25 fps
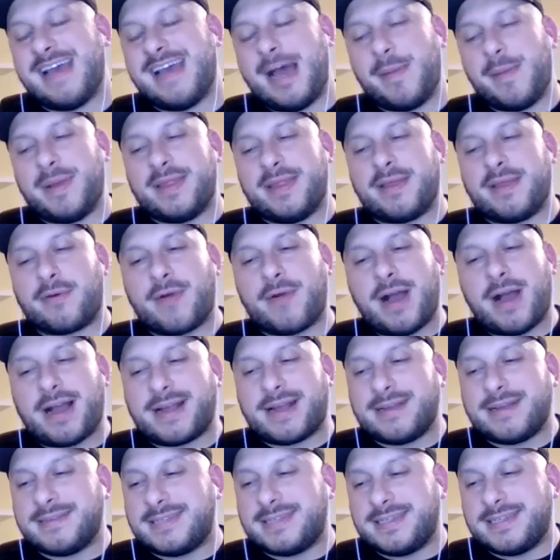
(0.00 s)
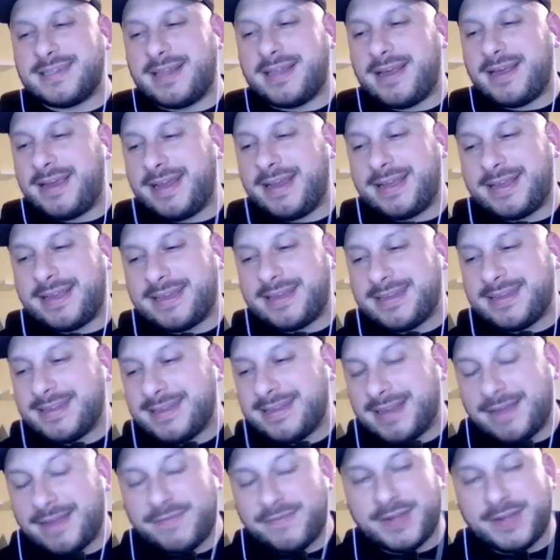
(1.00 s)
mean, The Rock is in like
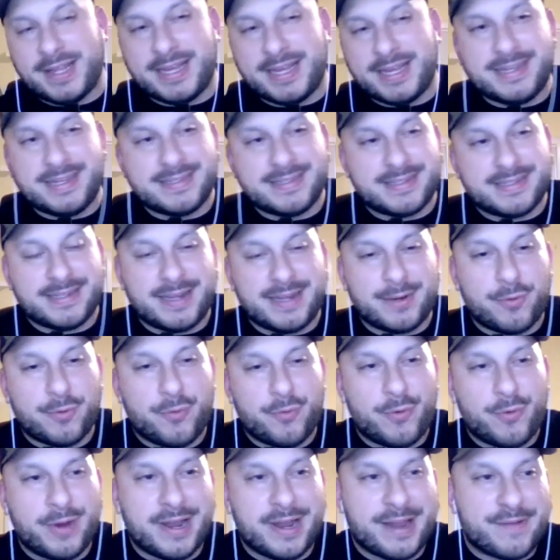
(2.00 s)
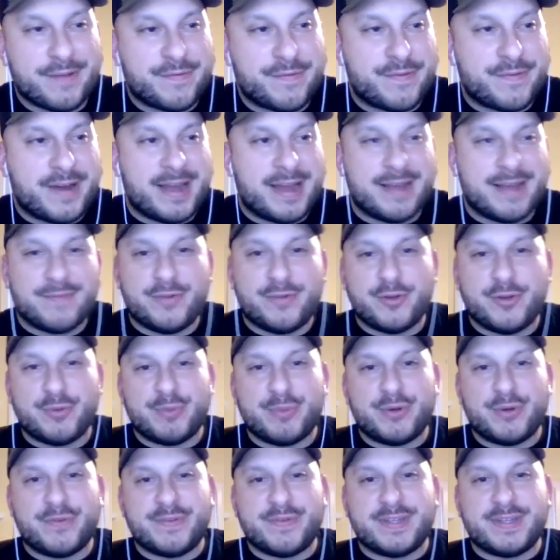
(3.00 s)
I feel like he's in like 1 out of 5 new
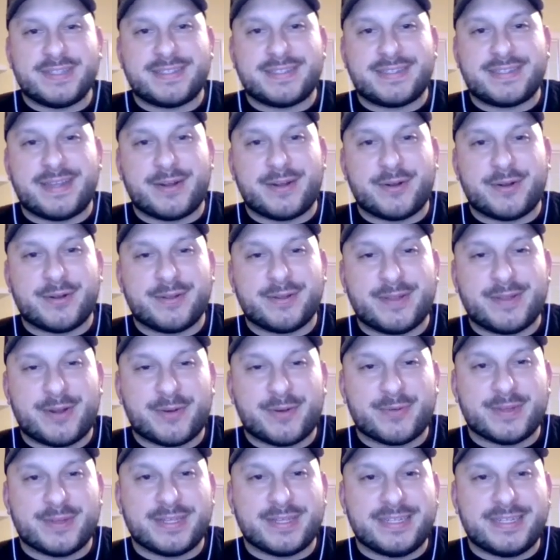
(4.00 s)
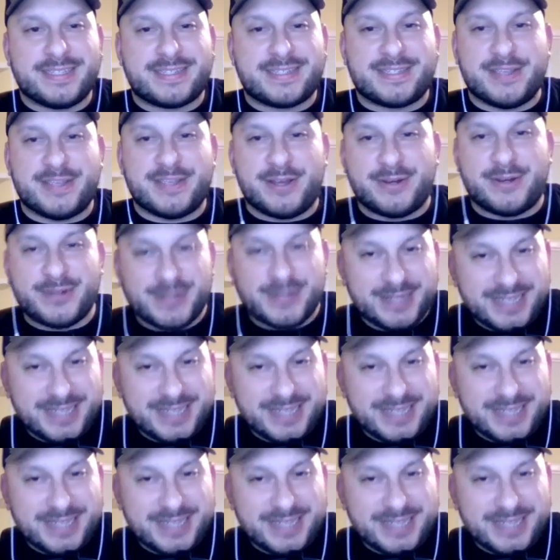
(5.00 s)
movies that are released. So